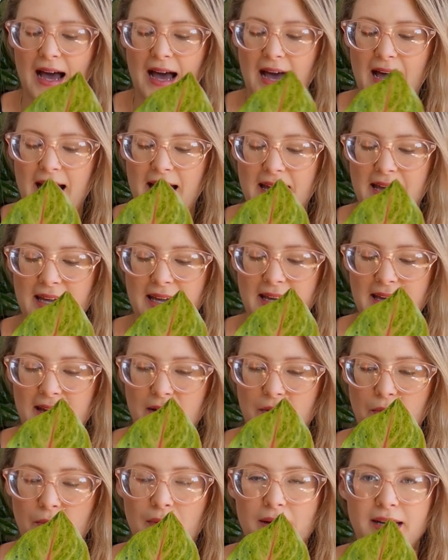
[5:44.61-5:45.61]
I
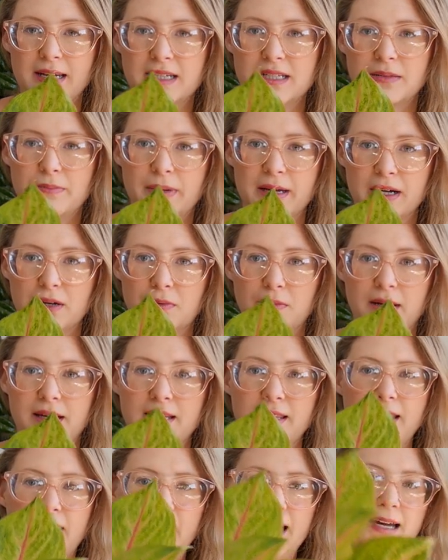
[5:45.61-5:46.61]
wanted to pick
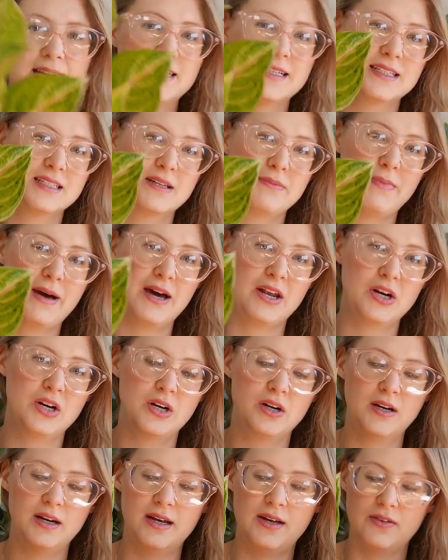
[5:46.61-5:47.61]
one that it doesn't
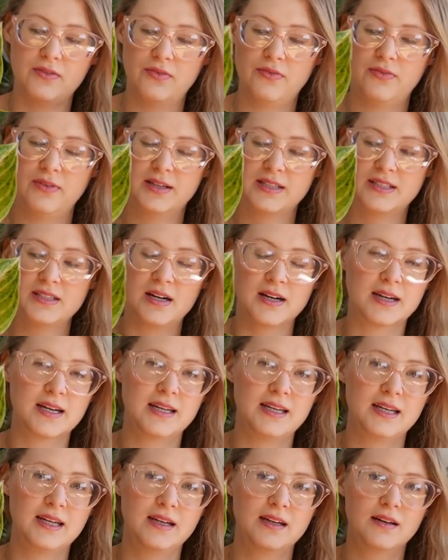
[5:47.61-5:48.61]
matter if it's not
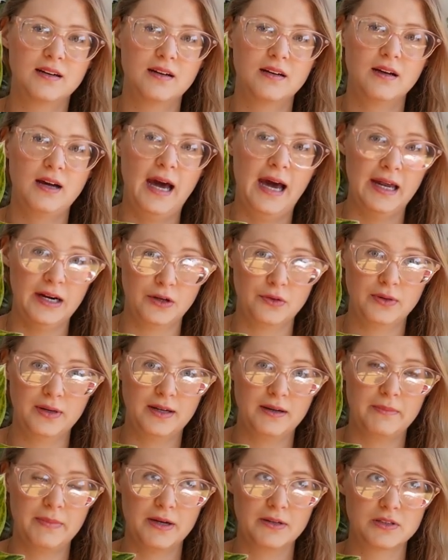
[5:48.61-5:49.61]
getting
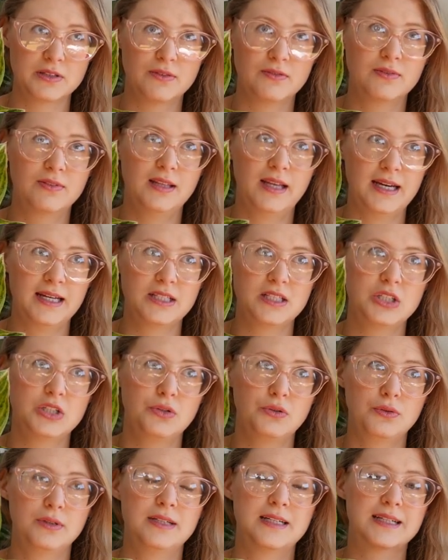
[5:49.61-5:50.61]
adequate amounts of light
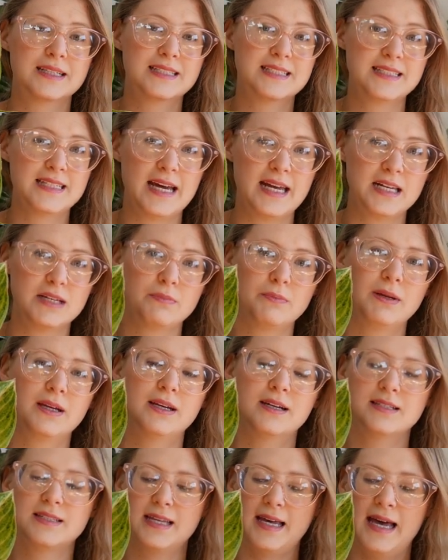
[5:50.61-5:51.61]
to an extent,
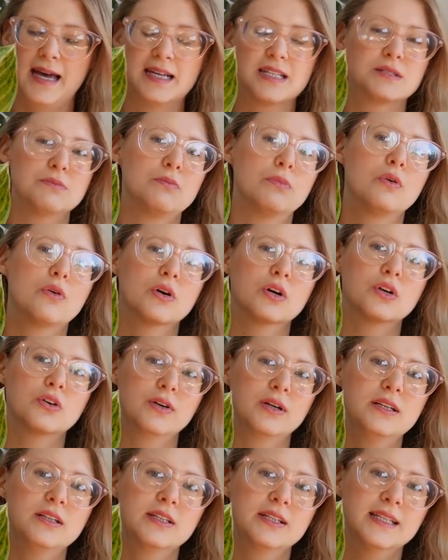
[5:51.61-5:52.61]
because it has more
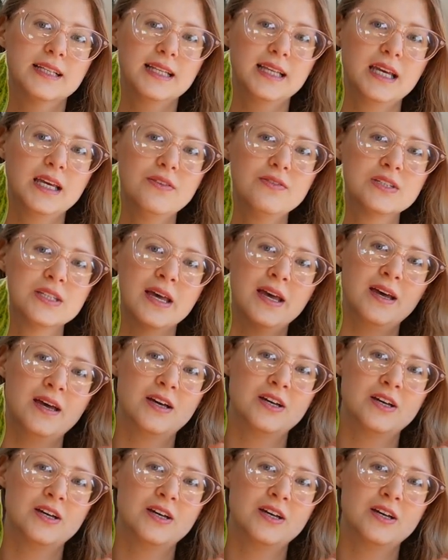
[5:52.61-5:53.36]
green to the leaves,